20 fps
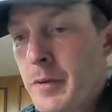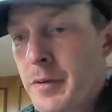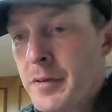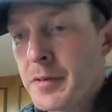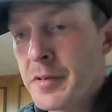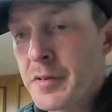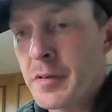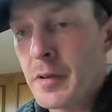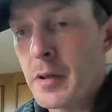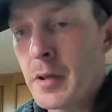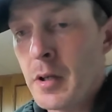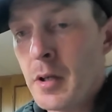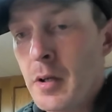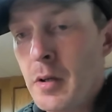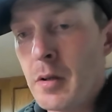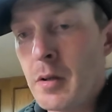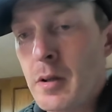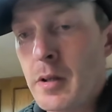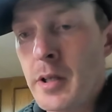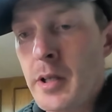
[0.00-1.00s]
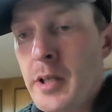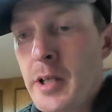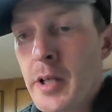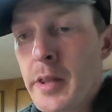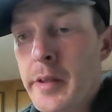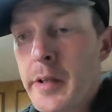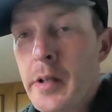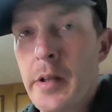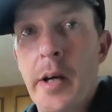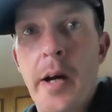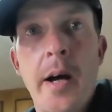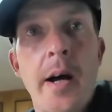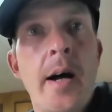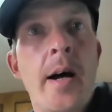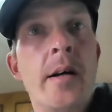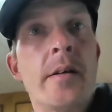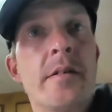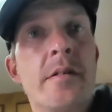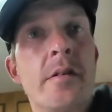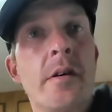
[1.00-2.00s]
So anything that
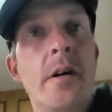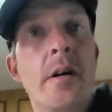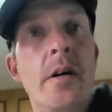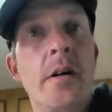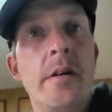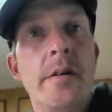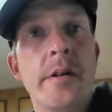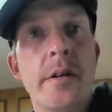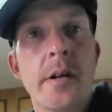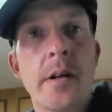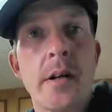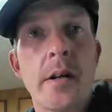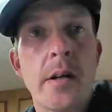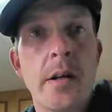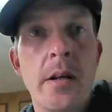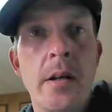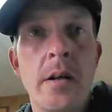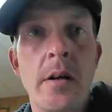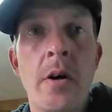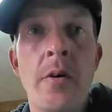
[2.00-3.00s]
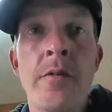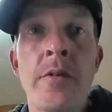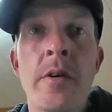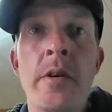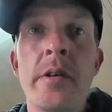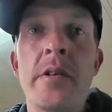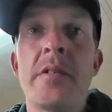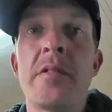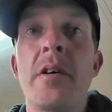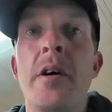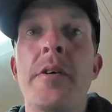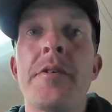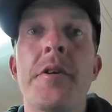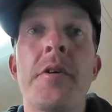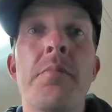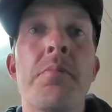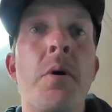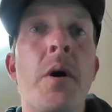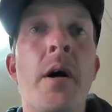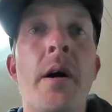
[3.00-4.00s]
adds salt, you're going to get an overly
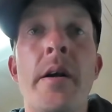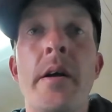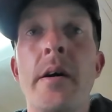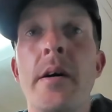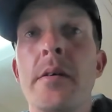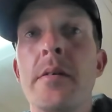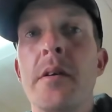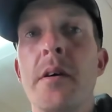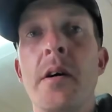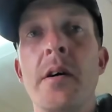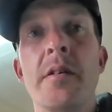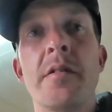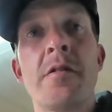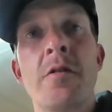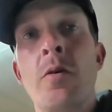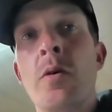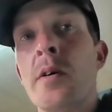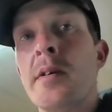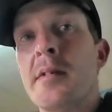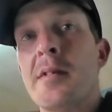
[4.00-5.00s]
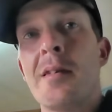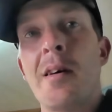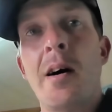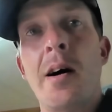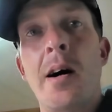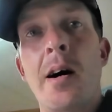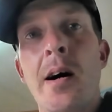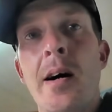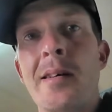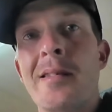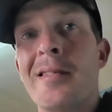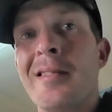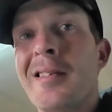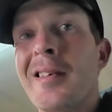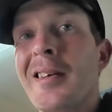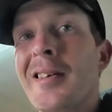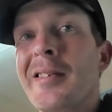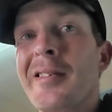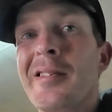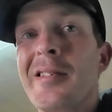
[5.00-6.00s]
salty product. Soy sauce,
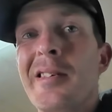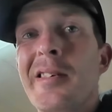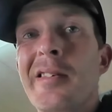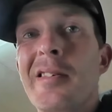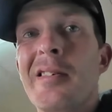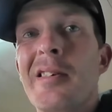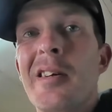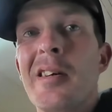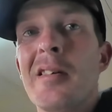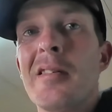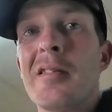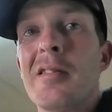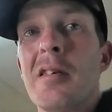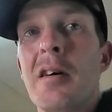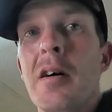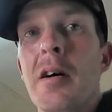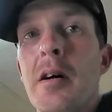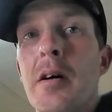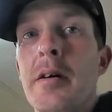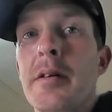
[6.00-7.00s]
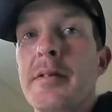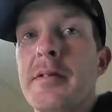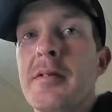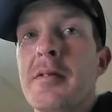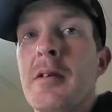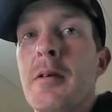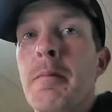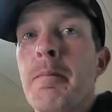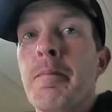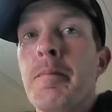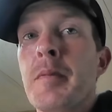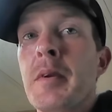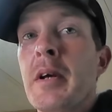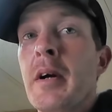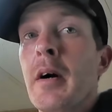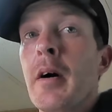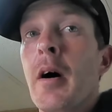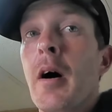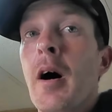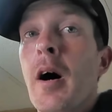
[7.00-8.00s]
seasoning salts,
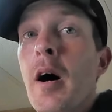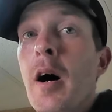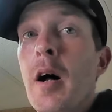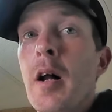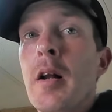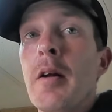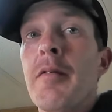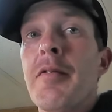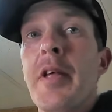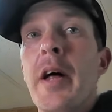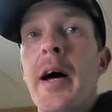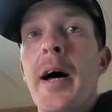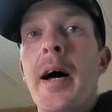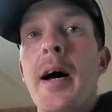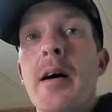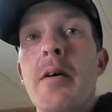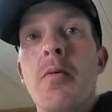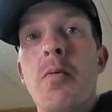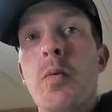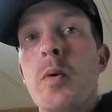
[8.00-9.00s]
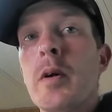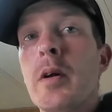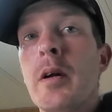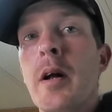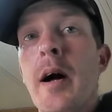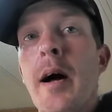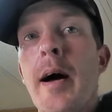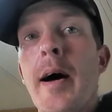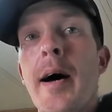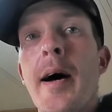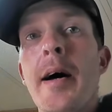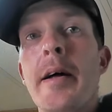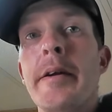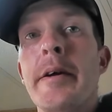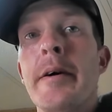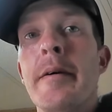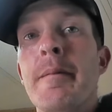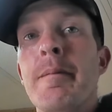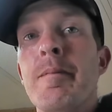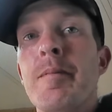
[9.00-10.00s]
all of that will
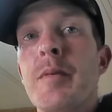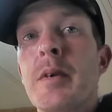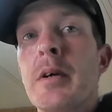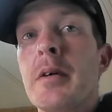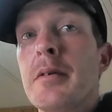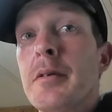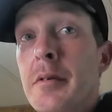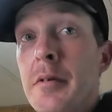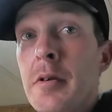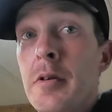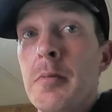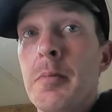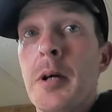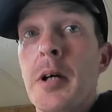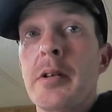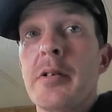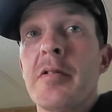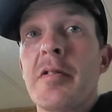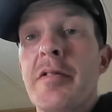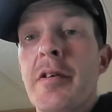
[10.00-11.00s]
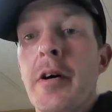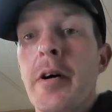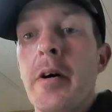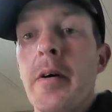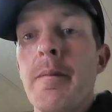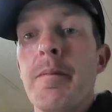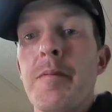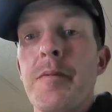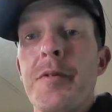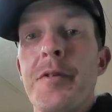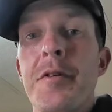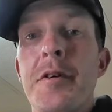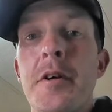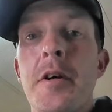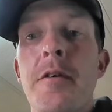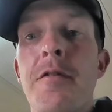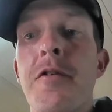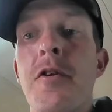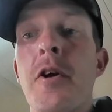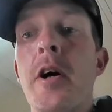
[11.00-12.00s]
add too much salt to
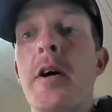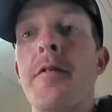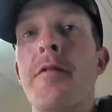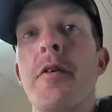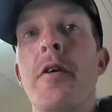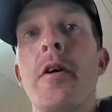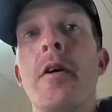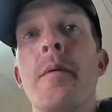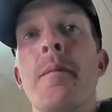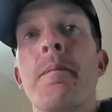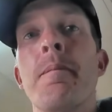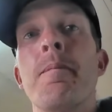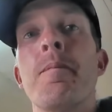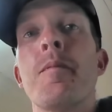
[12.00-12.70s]
your flavor.